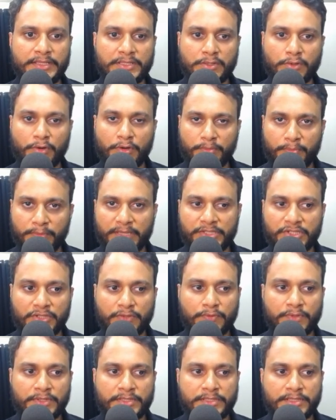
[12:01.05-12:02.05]
is not
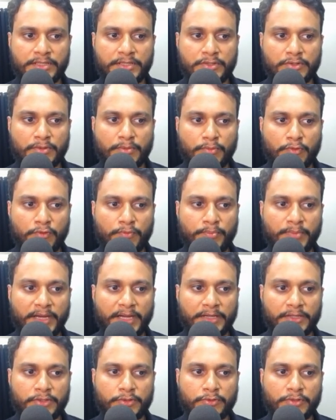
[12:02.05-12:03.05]
matching with C, so move
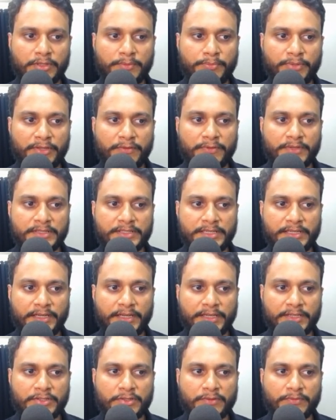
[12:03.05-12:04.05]
back to the previous
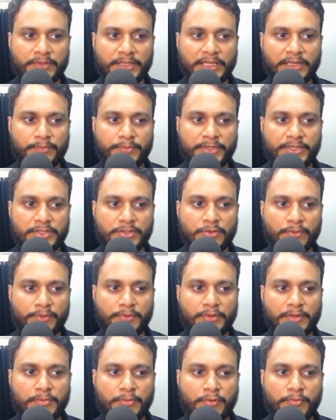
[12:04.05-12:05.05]
index of the LPS, so
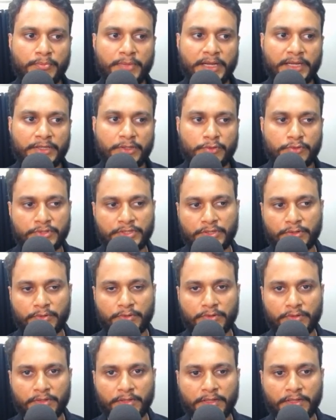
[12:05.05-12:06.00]
we will move back to 0.